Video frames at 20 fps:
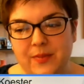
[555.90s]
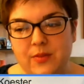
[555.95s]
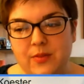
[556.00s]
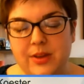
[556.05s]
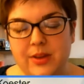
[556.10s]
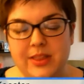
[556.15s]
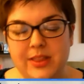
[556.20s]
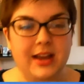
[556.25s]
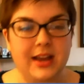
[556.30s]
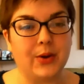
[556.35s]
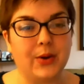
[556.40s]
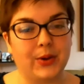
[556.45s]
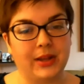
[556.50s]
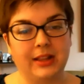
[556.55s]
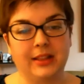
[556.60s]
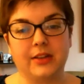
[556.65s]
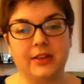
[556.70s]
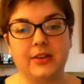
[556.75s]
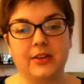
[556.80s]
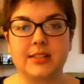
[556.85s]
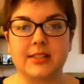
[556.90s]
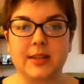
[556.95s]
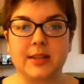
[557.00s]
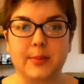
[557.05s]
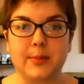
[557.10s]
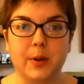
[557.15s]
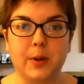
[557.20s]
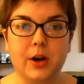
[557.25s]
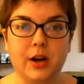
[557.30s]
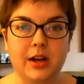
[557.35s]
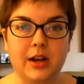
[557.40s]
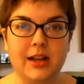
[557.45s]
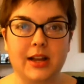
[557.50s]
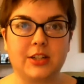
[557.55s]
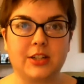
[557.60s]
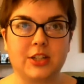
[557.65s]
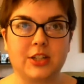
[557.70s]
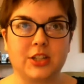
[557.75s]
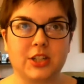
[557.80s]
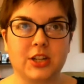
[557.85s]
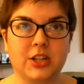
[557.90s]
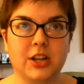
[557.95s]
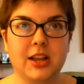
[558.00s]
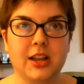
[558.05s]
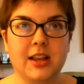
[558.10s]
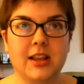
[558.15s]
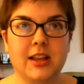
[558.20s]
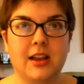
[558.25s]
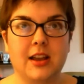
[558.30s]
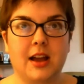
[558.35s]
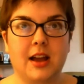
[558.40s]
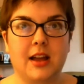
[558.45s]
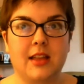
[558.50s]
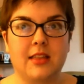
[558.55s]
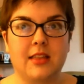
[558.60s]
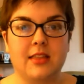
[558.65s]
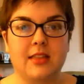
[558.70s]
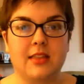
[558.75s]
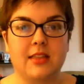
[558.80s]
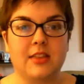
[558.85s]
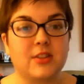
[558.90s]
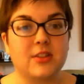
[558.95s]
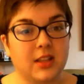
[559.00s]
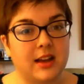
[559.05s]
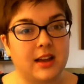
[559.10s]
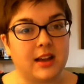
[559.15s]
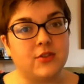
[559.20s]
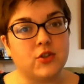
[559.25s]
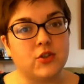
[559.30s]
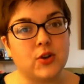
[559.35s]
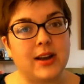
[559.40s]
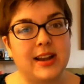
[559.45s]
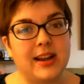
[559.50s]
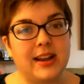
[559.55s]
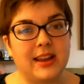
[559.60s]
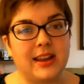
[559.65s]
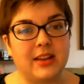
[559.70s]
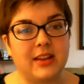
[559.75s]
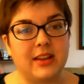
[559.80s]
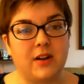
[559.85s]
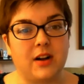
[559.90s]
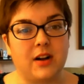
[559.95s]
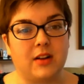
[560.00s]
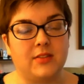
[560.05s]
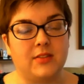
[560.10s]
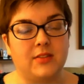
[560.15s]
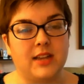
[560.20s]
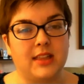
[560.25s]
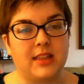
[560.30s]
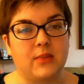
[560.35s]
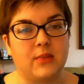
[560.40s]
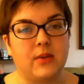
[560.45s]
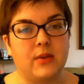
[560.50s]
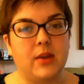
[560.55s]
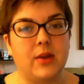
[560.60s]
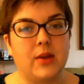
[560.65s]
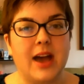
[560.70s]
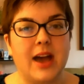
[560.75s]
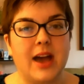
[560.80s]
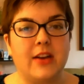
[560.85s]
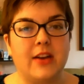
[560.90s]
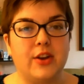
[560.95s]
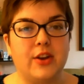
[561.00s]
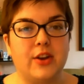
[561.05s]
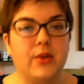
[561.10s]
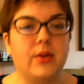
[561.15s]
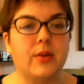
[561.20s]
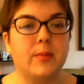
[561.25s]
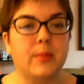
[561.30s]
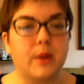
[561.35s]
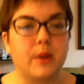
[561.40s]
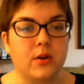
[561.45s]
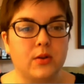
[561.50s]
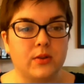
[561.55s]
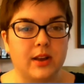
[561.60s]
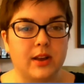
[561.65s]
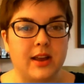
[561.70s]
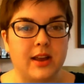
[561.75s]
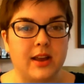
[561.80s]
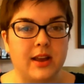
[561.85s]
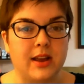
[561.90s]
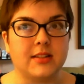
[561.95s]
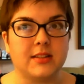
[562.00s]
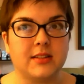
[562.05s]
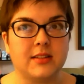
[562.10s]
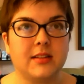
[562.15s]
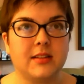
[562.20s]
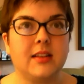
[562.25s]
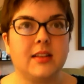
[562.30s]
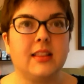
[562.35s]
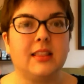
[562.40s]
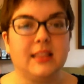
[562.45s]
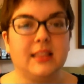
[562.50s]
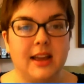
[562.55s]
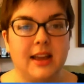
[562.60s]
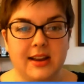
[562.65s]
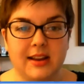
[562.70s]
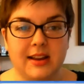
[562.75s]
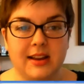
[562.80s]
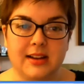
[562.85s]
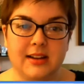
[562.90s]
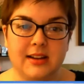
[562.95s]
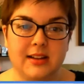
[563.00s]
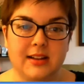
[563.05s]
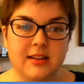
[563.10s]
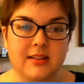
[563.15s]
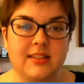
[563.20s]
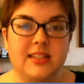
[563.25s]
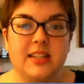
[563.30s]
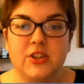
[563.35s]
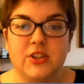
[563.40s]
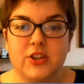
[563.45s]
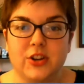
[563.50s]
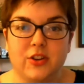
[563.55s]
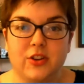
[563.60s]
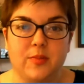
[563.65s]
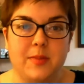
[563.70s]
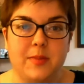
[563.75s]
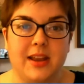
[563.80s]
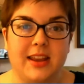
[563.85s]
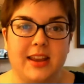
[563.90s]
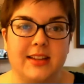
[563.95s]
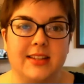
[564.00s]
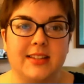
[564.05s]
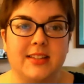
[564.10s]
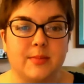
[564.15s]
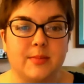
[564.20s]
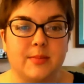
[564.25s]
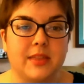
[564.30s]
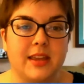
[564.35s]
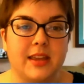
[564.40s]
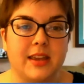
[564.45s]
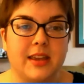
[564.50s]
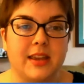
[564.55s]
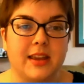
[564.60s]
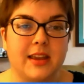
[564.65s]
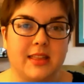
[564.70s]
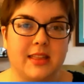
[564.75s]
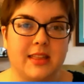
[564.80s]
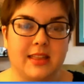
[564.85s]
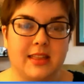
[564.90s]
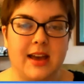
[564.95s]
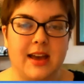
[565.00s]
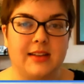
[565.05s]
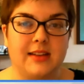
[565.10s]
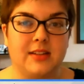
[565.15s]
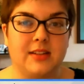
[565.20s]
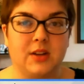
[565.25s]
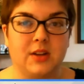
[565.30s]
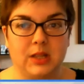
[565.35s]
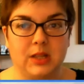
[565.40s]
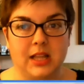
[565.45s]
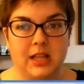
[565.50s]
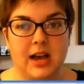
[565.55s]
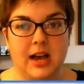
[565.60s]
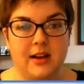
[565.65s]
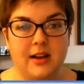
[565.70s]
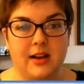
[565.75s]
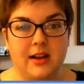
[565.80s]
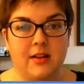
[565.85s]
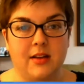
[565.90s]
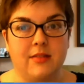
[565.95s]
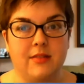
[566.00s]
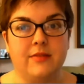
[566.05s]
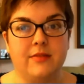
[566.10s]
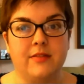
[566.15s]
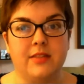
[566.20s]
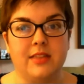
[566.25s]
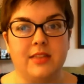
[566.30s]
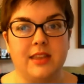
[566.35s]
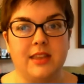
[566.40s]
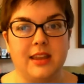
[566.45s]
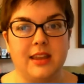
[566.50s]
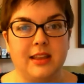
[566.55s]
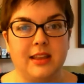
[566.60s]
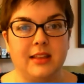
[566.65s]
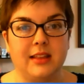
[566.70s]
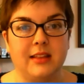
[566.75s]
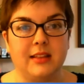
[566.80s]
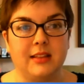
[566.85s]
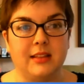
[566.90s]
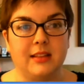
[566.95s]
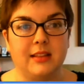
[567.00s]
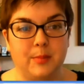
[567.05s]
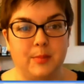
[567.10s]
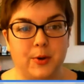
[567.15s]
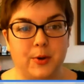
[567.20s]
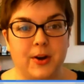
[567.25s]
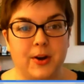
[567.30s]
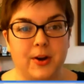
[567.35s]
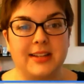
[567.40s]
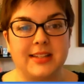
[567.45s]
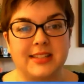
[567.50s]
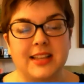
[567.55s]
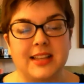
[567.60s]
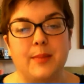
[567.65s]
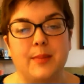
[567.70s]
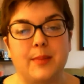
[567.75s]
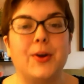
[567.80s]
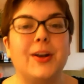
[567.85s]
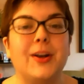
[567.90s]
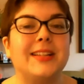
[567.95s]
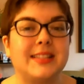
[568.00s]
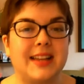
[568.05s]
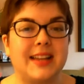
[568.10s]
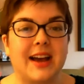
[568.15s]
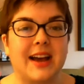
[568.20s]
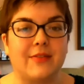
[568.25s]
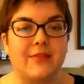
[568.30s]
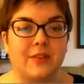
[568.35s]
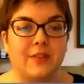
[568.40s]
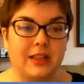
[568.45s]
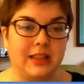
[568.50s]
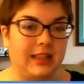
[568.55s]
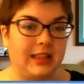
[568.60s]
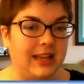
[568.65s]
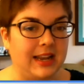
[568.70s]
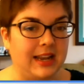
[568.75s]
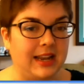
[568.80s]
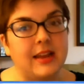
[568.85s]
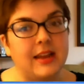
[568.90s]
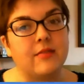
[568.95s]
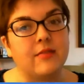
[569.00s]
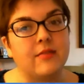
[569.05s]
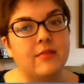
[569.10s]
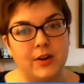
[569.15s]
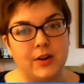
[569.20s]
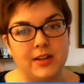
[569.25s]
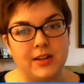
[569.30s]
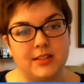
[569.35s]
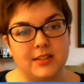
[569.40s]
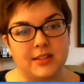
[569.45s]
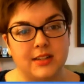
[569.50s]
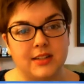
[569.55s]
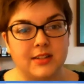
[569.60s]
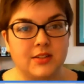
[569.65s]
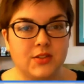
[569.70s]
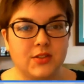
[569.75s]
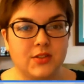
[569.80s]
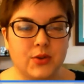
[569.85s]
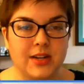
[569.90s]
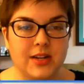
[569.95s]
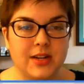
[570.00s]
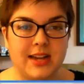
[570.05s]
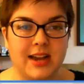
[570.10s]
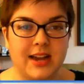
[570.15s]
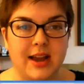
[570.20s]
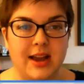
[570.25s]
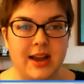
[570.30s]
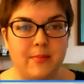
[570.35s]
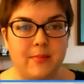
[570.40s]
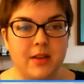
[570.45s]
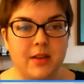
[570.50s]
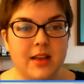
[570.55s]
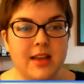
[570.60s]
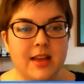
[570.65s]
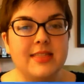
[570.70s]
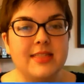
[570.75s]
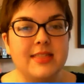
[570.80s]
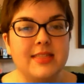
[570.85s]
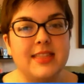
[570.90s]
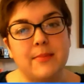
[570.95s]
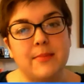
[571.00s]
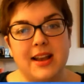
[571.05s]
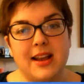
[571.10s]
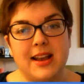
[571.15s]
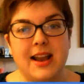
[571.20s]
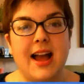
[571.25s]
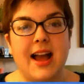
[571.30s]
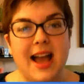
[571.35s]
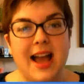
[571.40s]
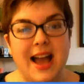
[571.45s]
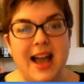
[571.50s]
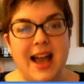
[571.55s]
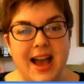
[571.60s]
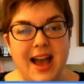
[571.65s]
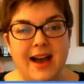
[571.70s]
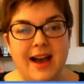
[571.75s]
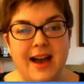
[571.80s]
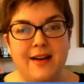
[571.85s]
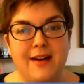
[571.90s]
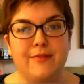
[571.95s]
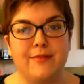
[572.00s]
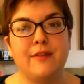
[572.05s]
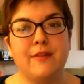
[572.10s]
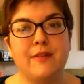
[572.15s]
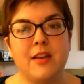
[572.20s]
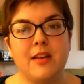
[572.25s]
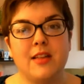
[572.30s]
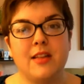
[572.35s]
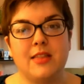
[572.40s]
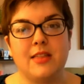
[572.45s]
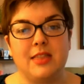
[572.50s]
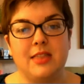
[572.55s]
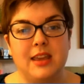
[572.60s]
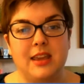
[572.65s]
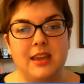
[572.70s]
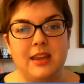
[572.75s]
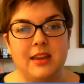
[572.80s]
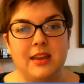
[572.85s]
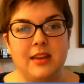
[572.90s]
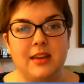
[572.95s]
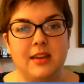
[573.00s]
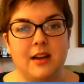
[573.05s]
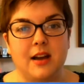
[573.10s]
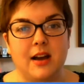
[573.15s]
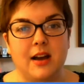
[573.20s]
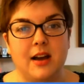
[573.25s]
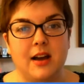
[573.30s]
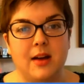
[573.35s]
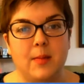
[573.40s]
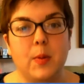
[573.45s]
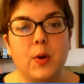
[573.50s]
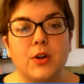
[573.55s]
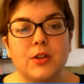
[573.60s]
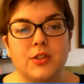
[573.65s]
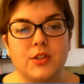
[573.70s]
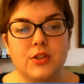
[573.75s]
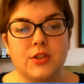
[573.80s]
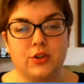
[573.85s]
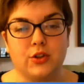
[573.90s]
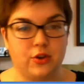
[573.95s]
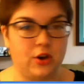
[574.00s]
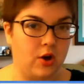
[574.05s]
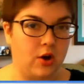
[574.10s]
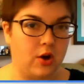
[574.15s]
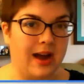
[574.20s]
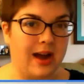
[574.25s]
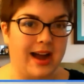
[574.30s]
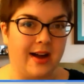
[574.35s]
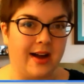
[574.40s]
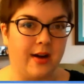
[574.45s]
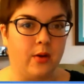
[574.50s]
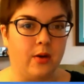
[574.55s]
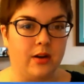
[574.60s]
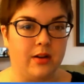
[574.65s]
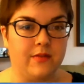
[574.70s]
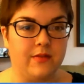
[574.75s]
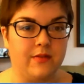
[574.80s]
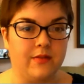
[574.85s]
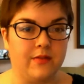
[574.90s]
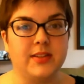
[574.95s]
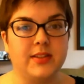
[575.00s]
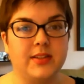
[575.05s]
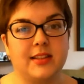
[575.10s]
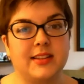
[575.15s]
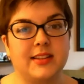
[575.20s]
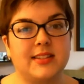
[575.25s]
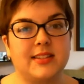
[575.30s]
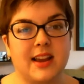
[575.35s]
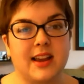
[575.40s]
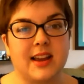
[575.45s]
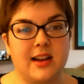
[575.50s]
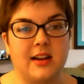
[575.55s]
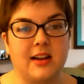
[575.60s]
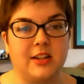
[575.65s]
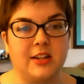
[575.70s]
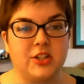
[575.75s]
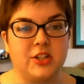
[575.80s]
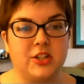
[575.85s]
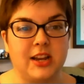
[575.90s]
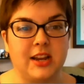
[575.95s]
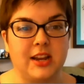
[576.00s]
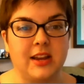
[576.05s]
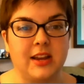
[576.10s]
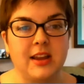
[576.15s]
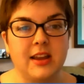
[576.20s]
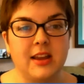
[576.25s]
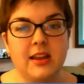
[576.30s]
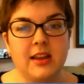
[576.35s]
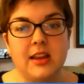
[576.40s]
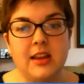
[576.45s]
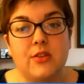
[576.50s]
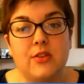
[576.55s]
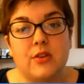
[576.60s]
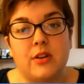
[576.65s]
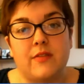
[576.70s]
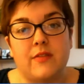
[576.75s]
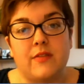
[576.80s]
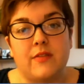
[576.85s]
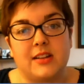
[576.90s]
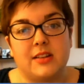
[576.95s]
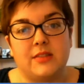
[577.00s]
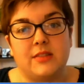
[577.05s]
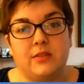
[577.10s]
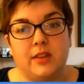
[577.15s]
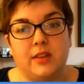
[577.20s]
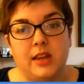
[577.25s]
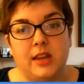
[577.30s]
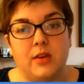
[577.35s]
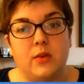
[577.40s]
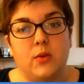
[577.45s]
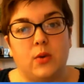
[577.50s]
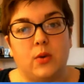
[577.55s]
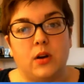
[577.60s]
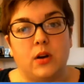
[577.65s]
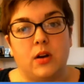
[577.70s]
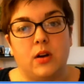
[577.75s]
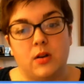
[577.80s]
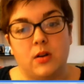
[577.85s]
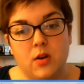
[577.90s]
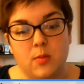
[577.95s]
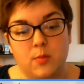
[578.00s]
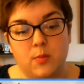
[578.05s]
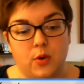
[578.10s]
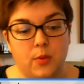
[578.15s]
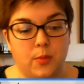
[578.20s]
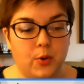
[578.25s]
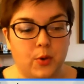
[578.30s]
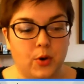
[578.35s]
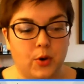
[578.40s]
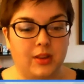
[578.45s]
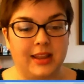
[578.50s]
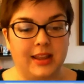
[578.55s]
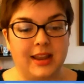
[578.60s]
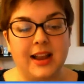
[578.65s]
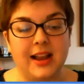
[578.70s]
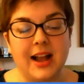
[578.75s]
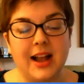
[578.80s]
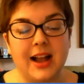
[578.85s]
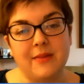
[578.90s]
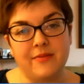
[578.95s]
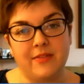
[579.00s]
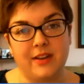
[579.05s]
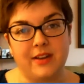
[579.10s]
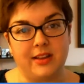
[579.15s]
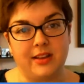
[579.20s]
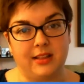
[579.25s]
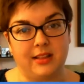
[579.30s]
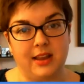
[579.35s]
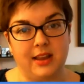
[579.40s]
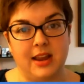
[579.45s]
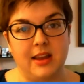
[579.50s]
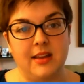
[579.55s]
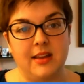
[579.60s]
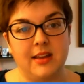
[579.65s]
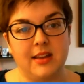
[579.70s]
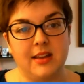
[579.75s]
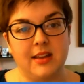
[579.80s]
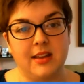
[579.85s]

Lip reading: with that early literacy push, there's a lot of training involved. And then when you add a new component, like a digital media, something that a lot of the librarians, library staff leading, for instance, story time, they might not have the personal know-how of using this technology either effectively or, more importantly, confidently.